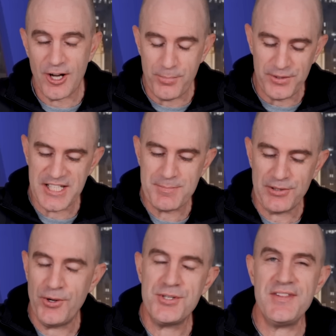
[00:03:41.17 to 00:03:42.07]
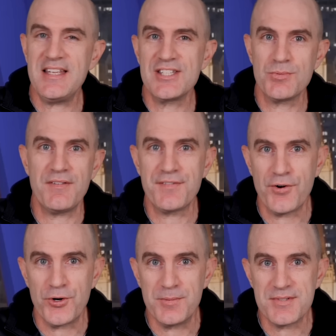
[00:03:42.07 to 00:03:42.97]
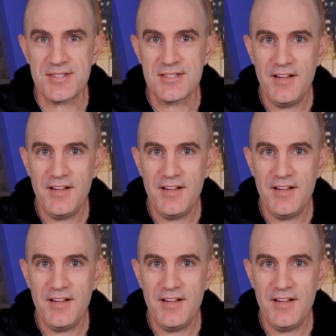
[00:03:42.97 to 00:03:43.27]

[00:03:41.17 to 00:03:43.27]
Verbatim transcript: I'll put links below to the Zwift forums